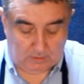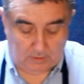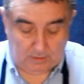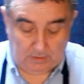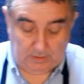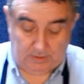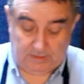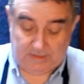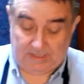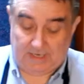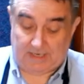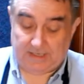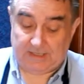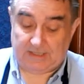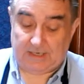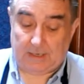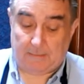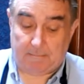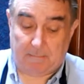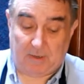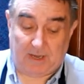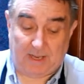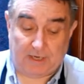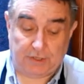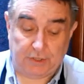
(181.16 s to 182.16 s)
This has a
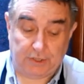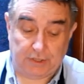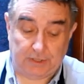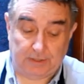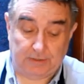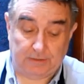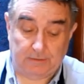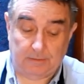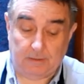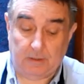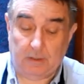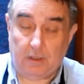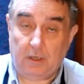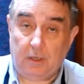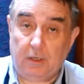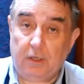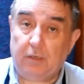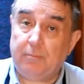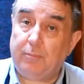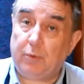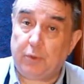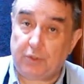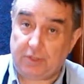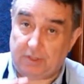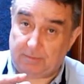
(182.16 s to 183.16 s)
plunger to
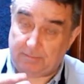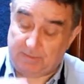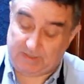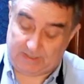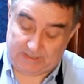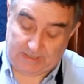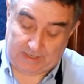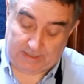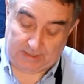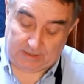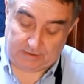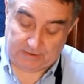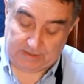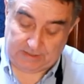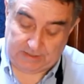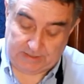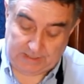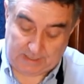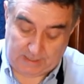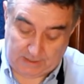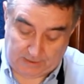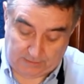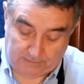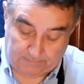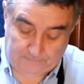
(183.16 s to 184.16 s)
push the potatoes
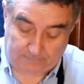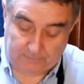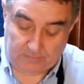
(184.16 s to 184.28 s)
down